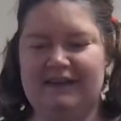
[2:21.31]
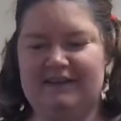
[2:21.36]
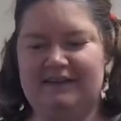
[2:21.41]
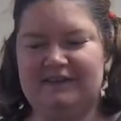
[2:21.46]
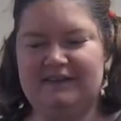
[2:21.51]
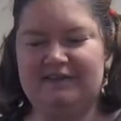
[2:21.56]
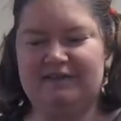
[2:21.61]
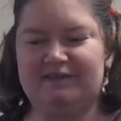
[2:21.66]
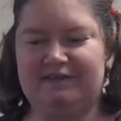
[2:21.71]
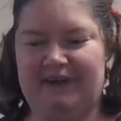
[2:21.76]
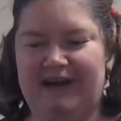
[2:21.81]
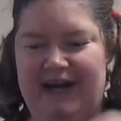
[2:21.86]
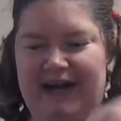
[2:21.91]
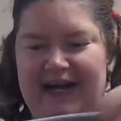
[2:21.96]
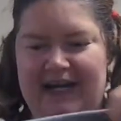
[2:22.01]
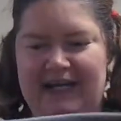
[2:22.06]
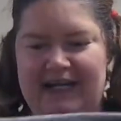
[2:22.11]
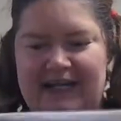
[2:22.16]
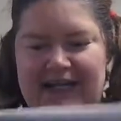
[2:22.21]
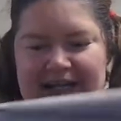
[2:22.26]
that doesn't
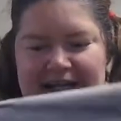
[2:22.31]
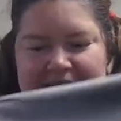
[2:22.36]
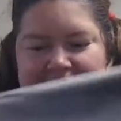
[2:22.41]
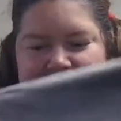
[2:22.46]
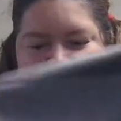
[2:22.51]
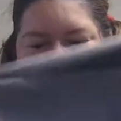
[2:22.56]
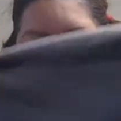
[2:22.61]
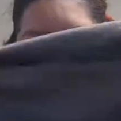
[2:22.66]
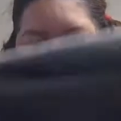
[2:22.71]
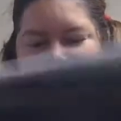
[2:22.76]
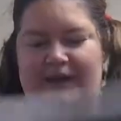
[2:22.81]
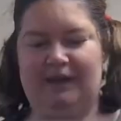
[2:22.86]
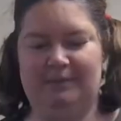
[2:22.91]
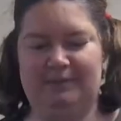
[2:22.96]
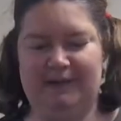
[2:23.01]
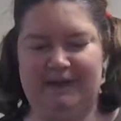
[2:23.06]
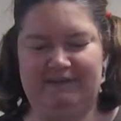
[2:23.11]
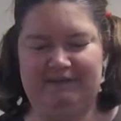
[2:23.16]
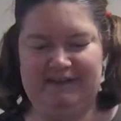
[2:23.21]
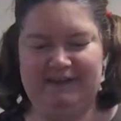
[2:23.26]
fray. I have a little
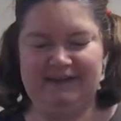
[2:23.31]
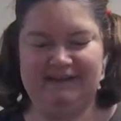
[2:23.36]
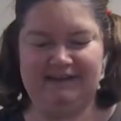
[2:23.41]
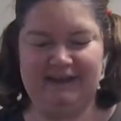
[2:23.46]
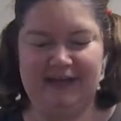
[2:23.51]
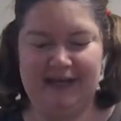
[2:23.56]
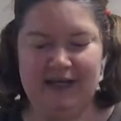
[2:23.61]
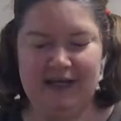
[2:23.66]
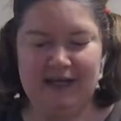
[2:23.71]
bit of this